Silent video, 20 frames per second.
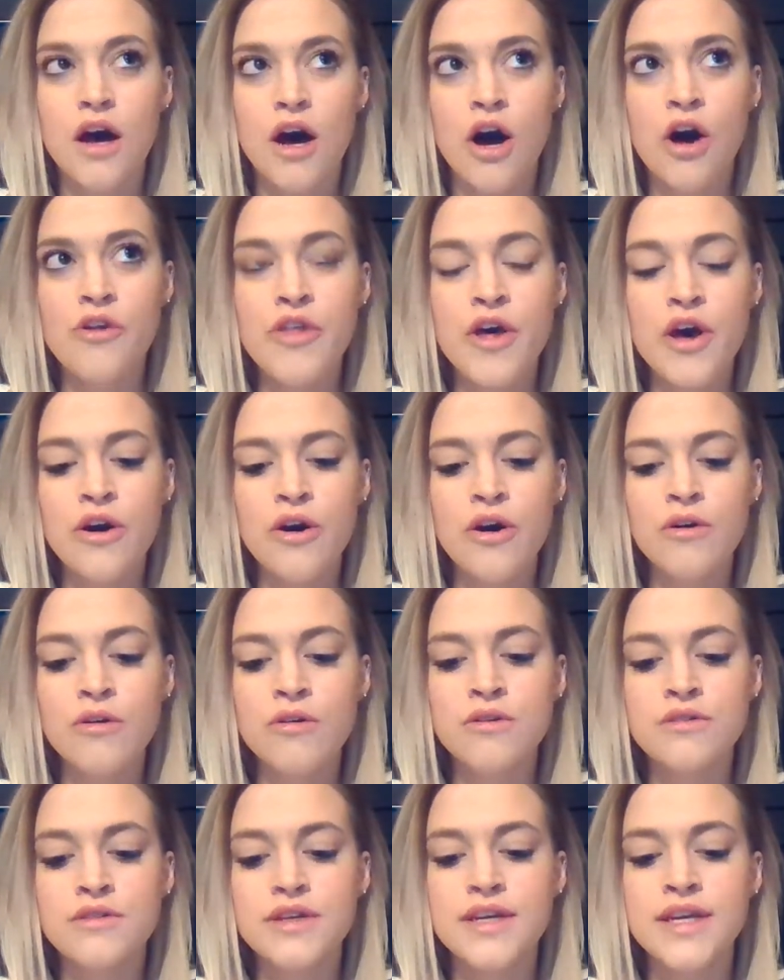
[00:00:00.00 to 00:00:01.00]

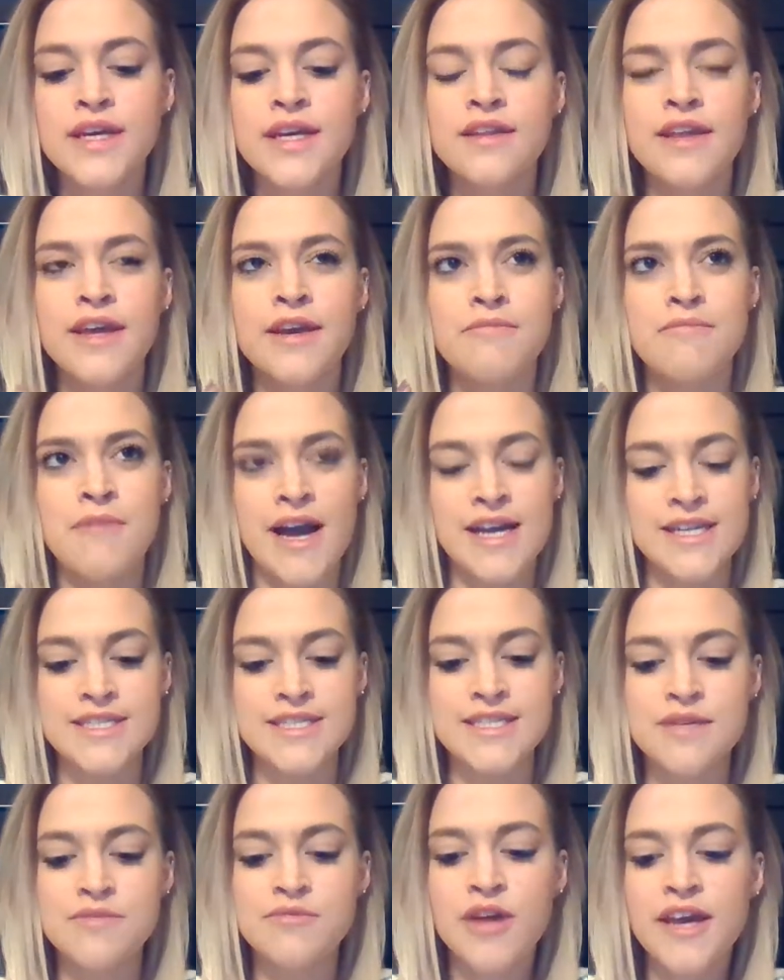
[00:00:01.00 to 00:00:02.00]
Although it might
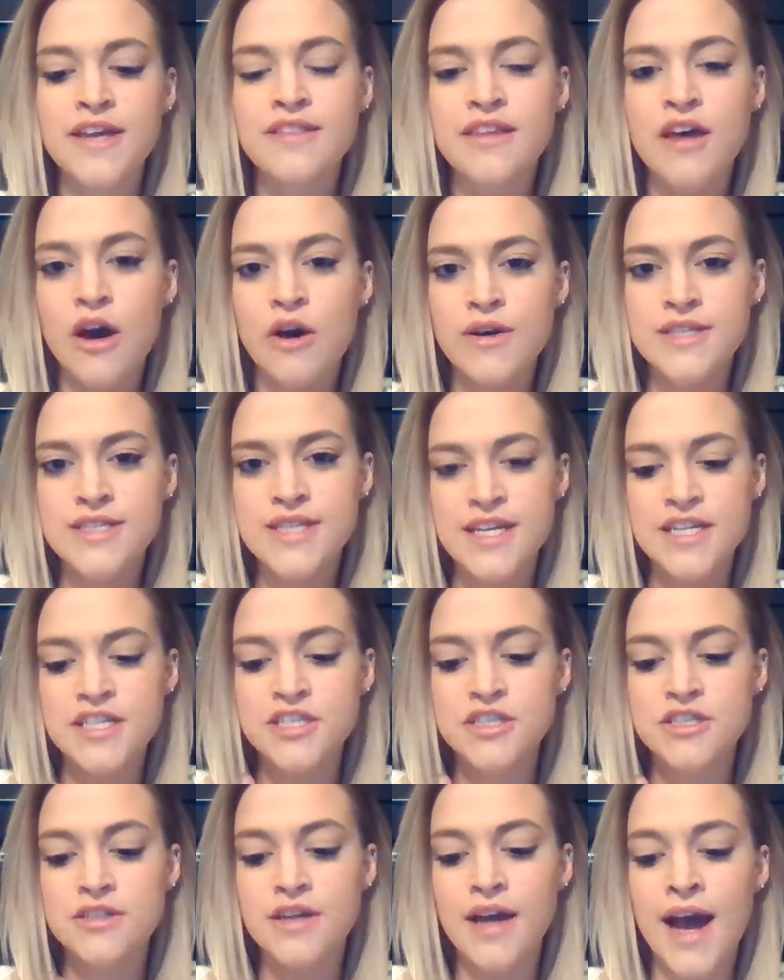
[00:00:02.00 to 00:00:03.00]
seem like the
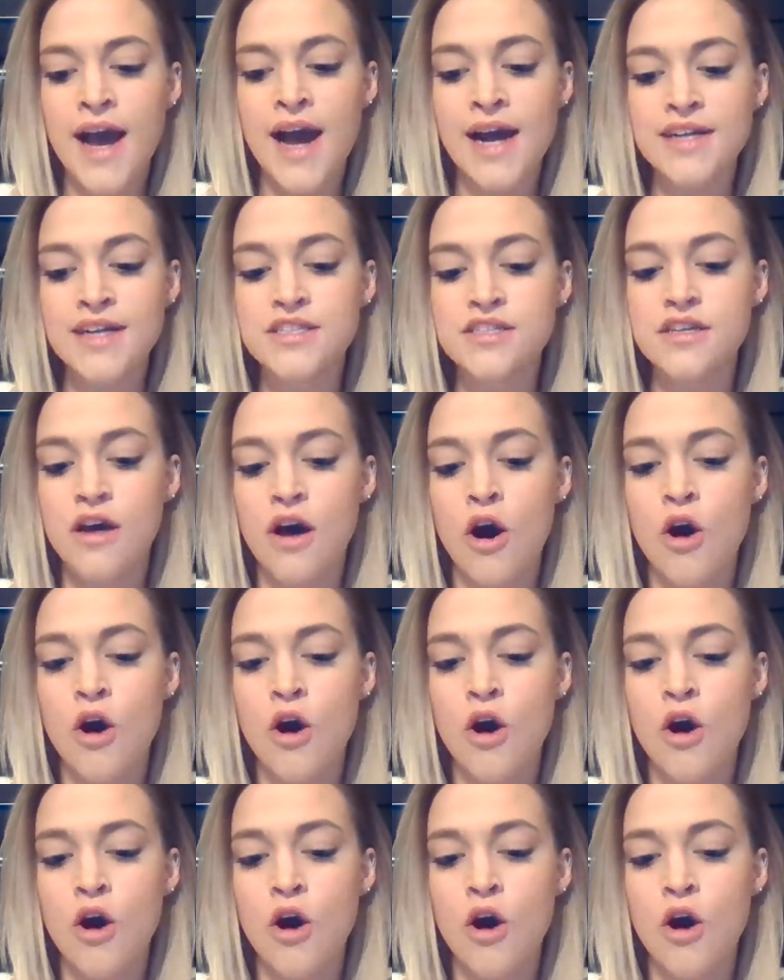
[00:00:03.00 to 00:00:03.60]
OSH Act